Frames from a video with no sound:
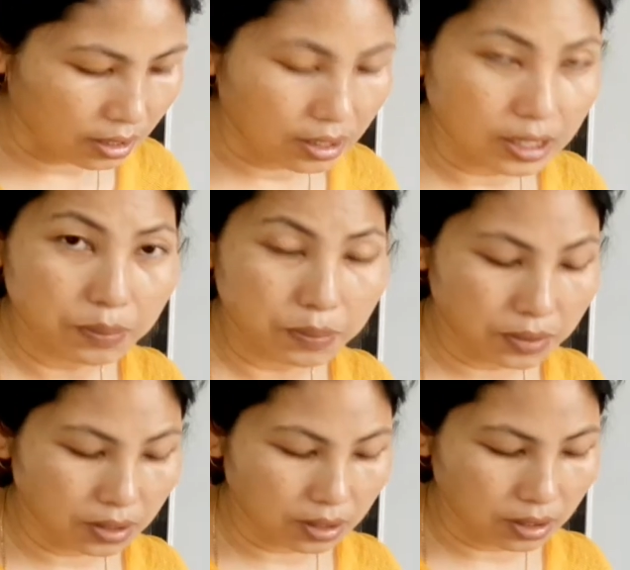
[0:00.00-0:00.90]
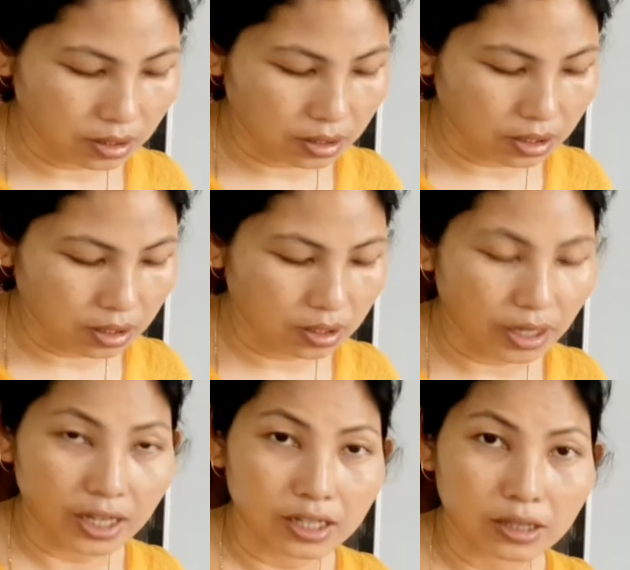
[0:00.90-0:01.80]
clipped here
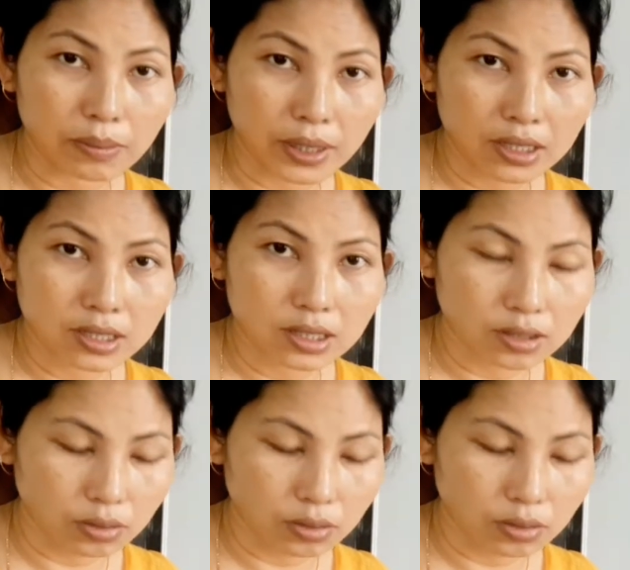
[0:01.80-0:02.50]
at the base.